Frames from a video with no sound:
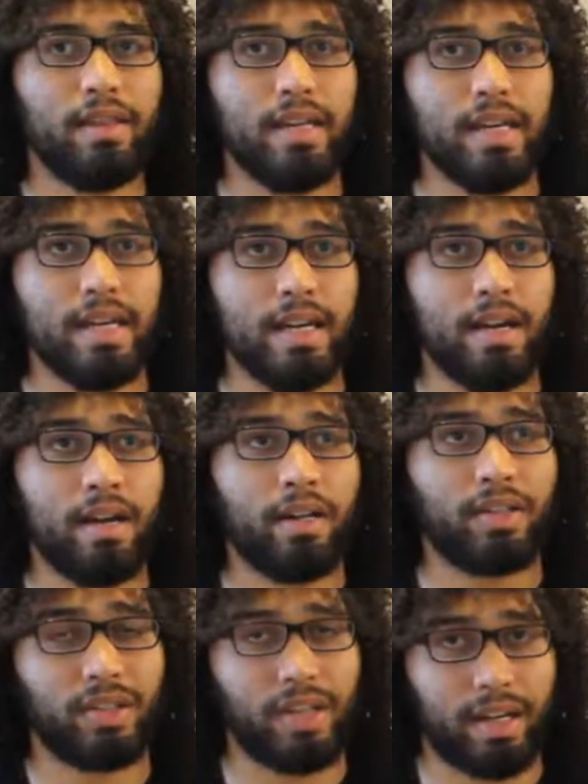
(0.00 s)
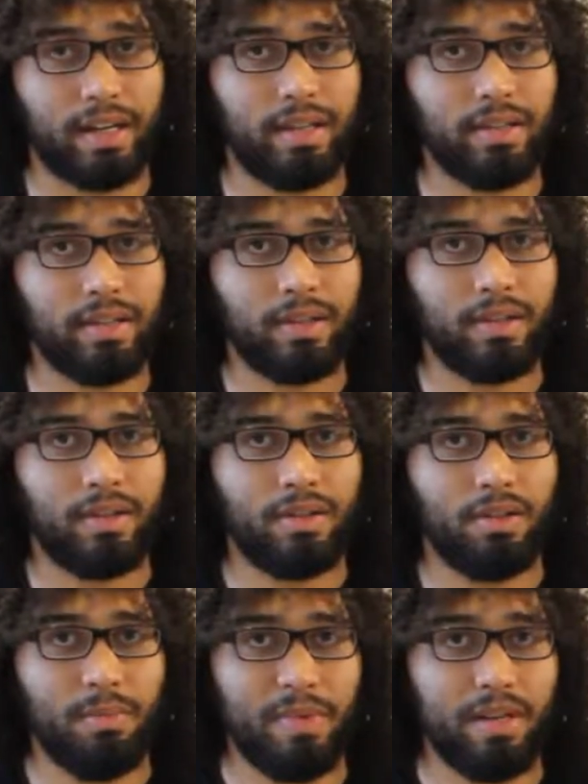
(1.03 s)
The 2nd
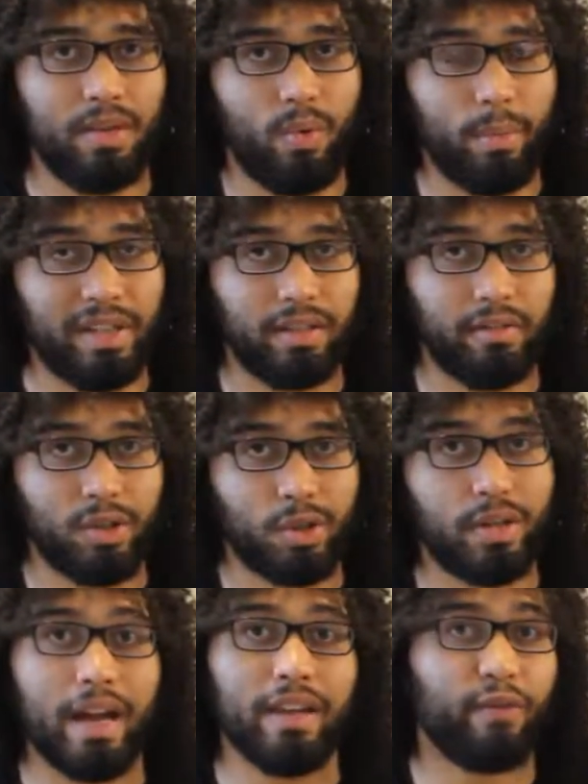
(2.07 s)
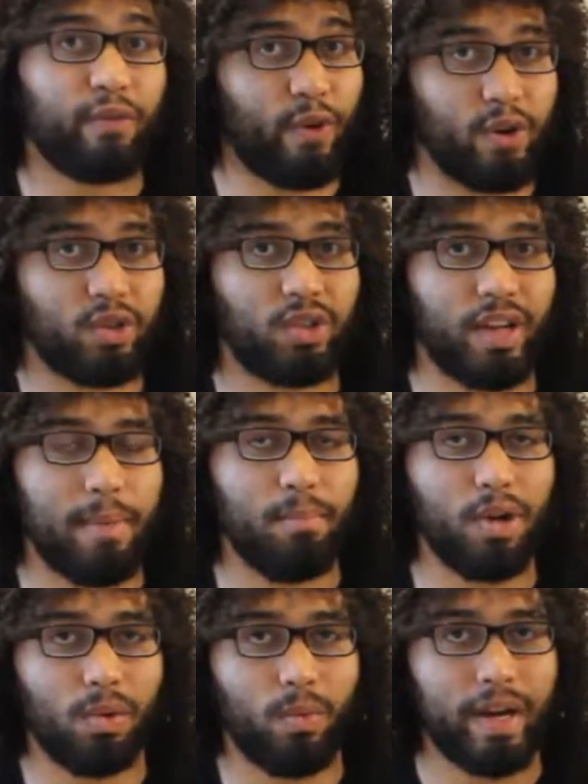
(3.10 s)
to be in the women's division and the 1st at
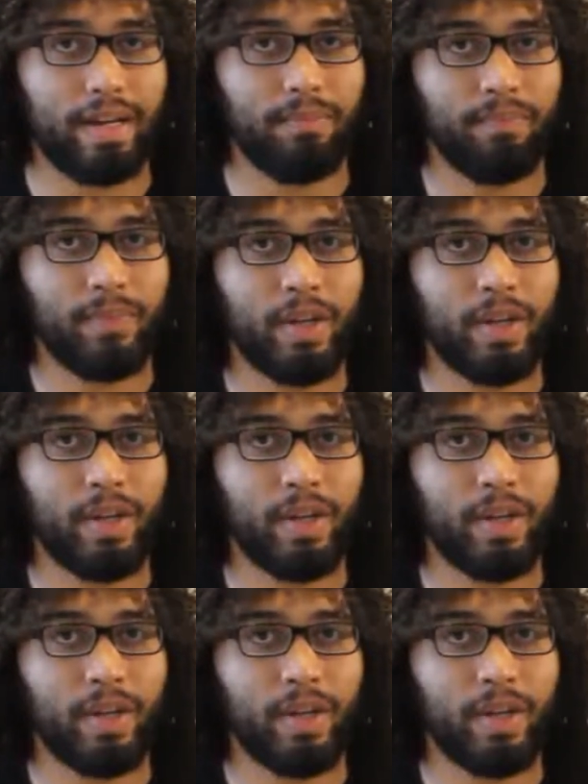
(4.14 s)
middleweight.